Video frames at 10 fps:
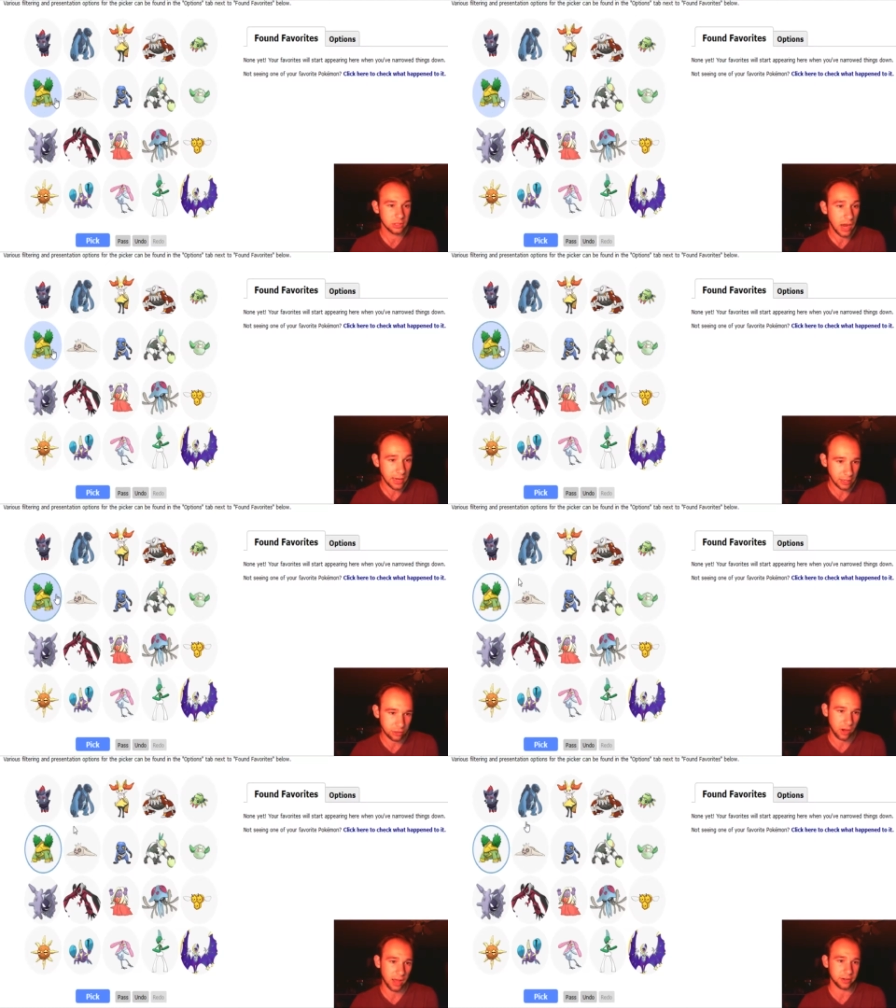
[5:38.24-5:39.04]
I like
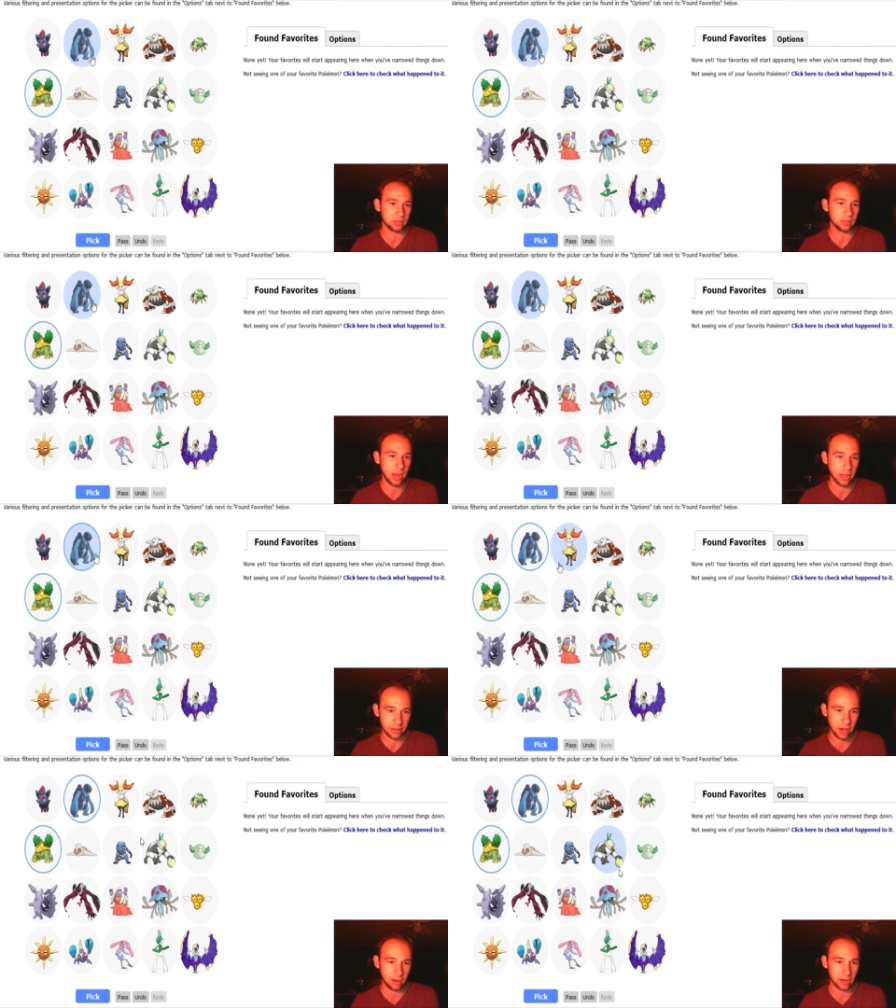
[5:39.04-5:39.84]
Grottle. I like
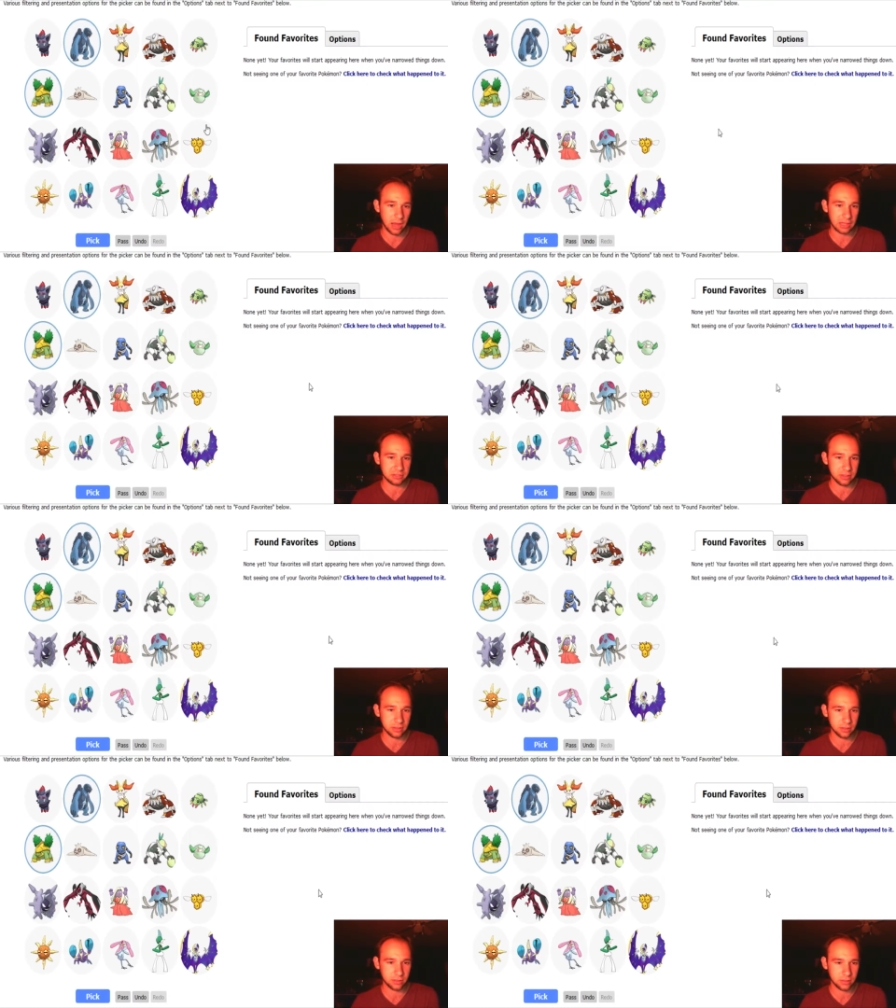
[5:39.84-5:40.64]
Caracosta.
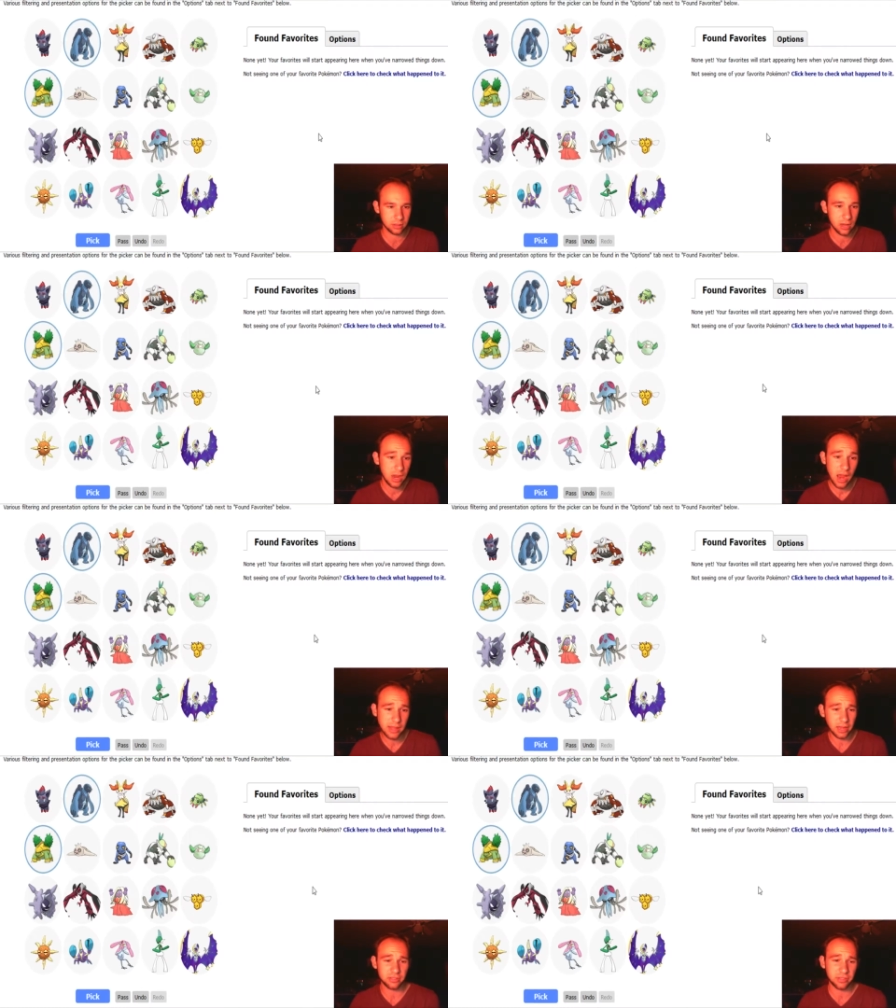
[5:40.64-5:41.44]
And
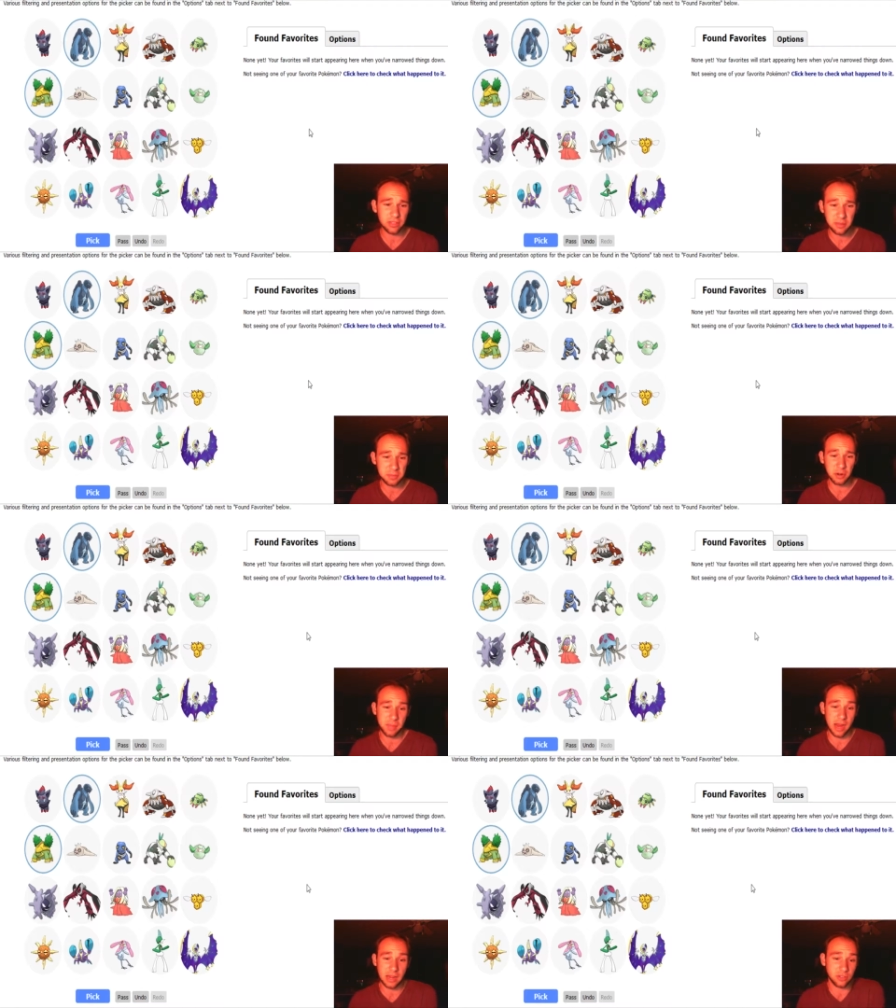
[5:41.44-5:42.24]
like I said, some of these
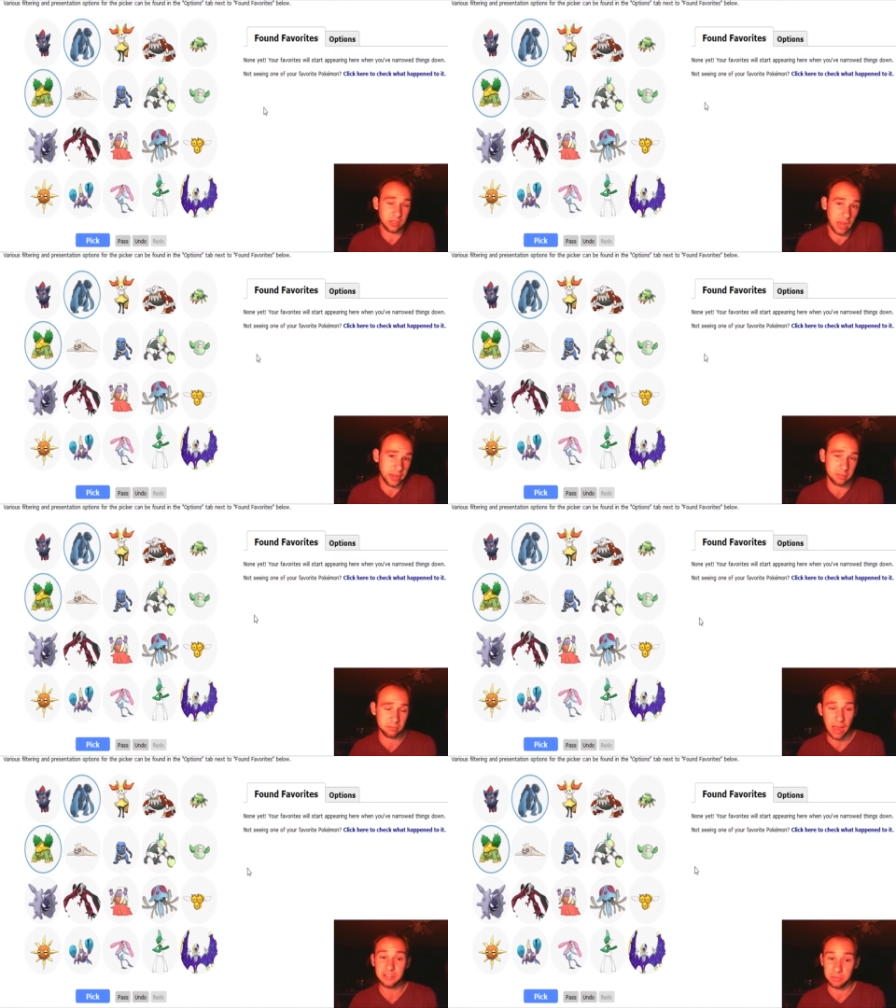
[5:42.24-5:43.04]
Pokemon I just like.
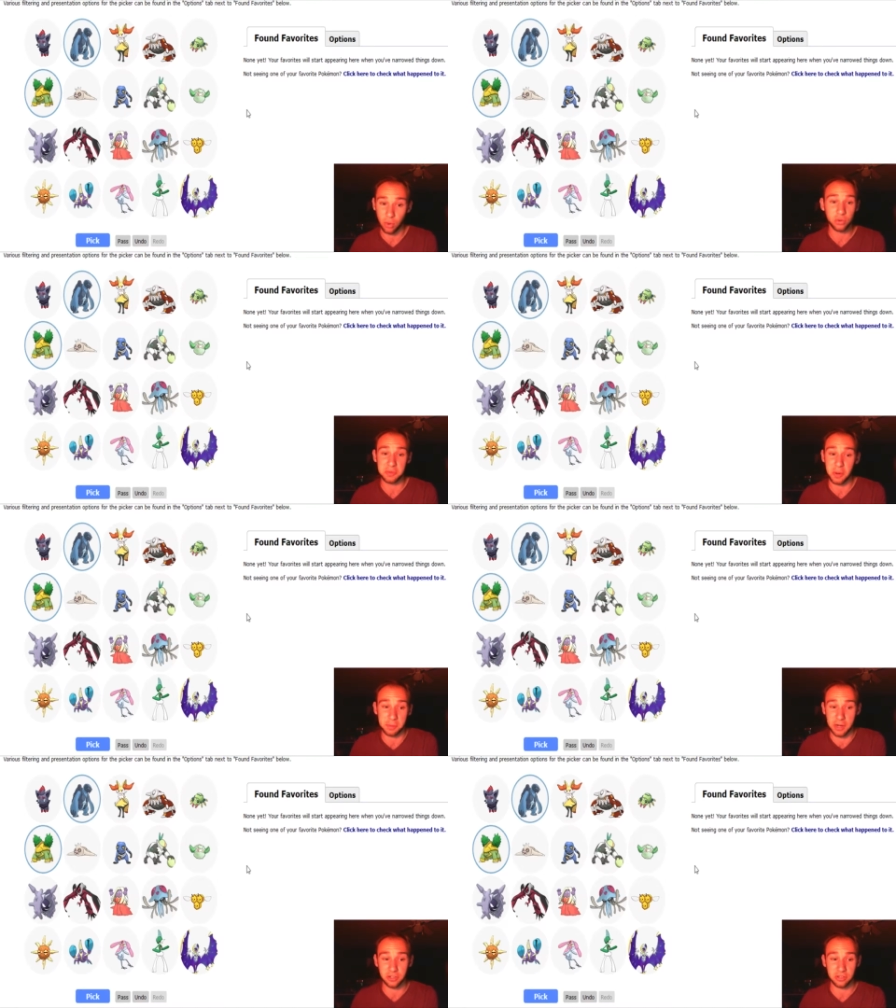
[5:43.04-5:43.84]
Actually, most of these
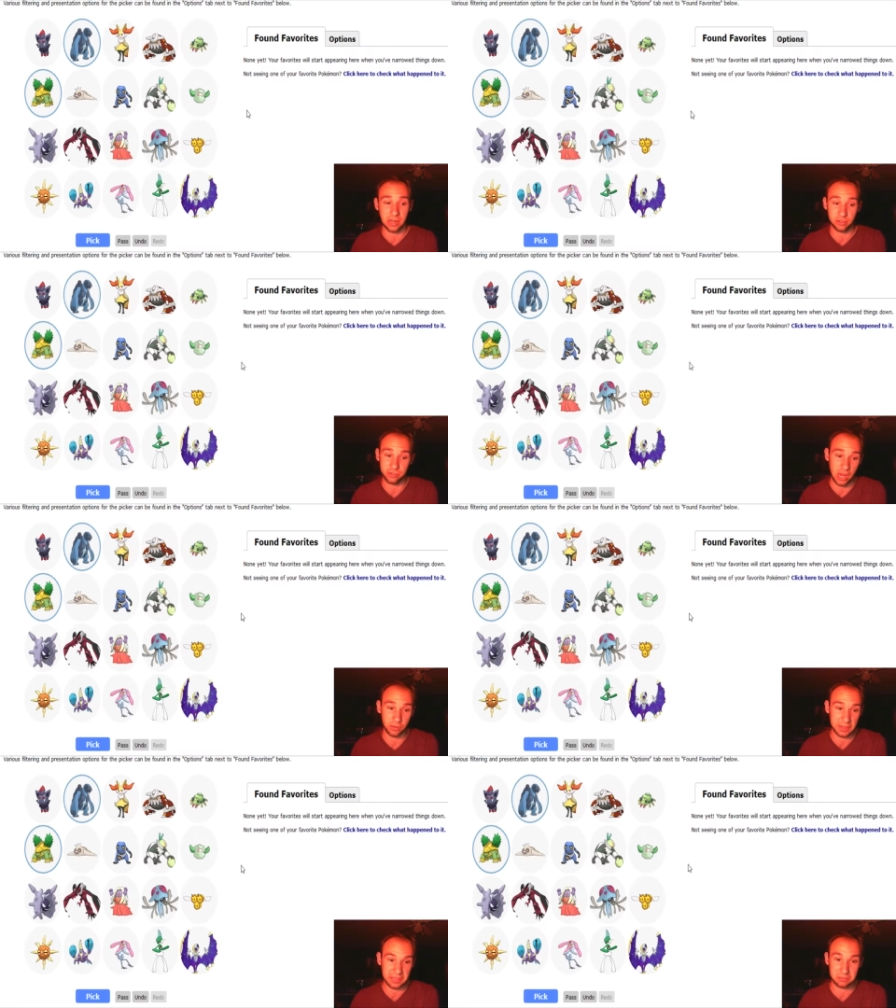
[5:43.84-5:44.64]
Pokemon I just like. There's not a
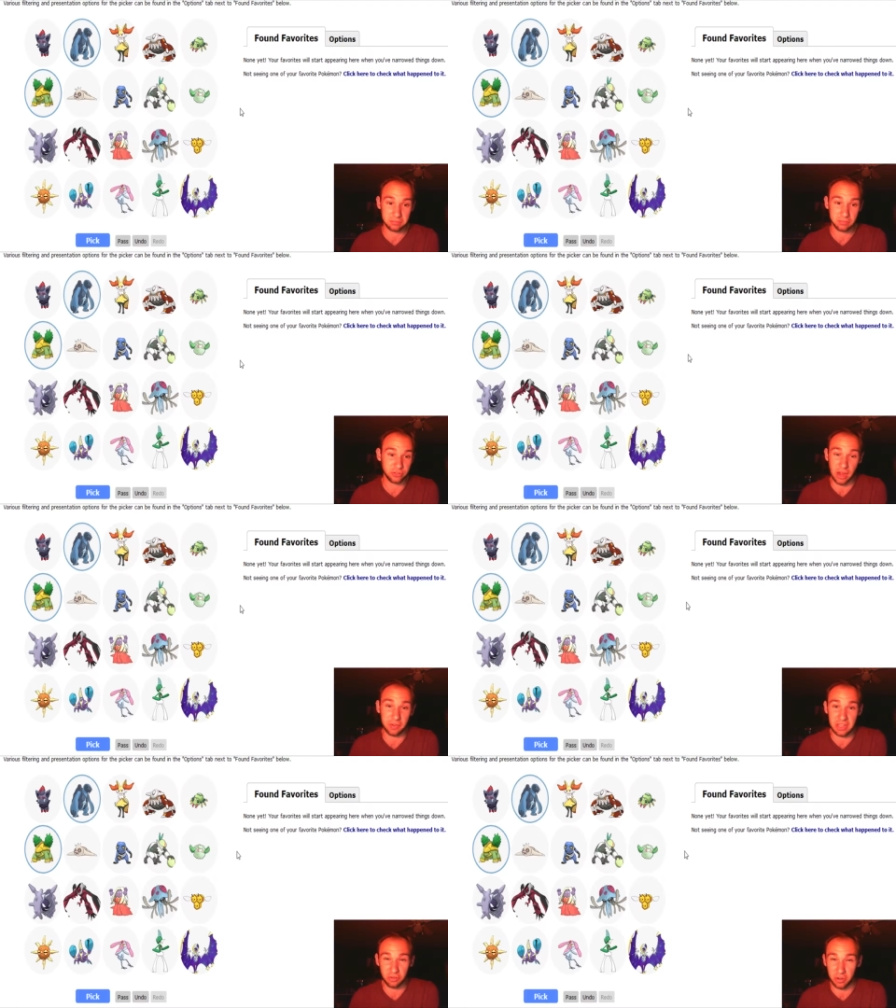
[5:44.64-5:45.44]
really, there's not
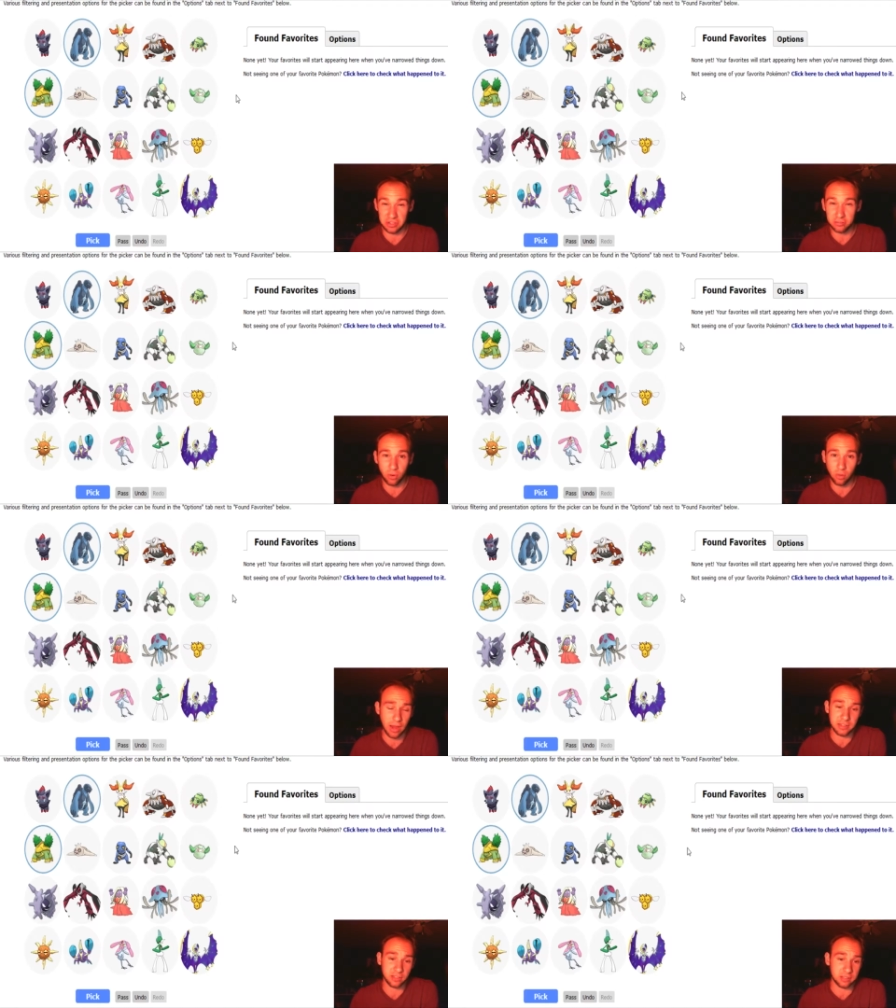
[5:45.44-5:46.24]
really a reason for it.
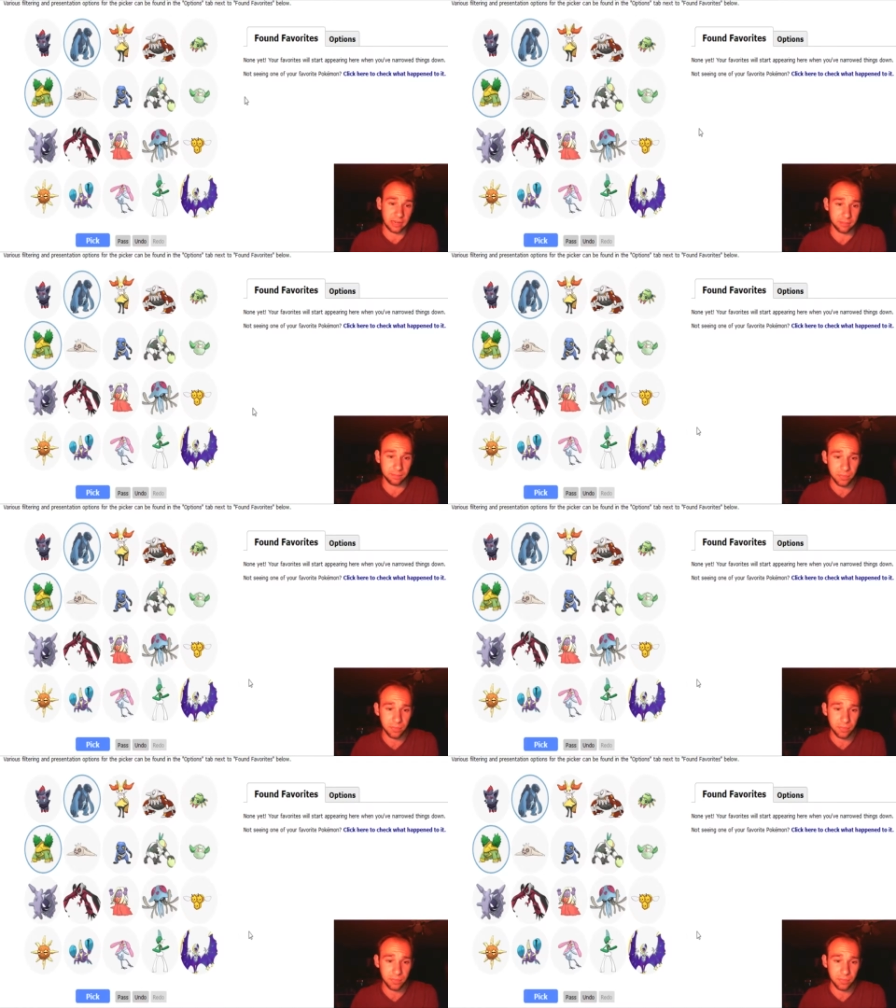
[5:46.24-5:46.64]
I just like them.